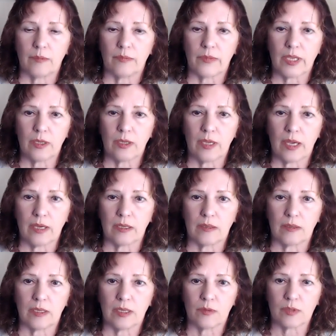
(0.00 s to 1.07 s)

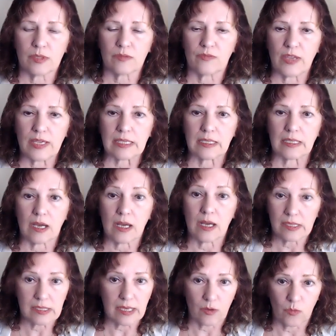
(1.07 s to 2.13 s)
He was facing a
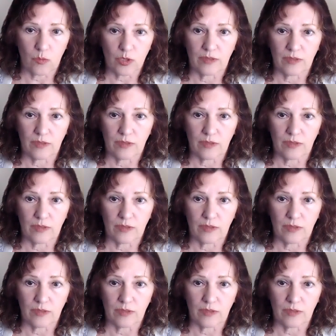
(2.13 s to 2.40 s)
hostile work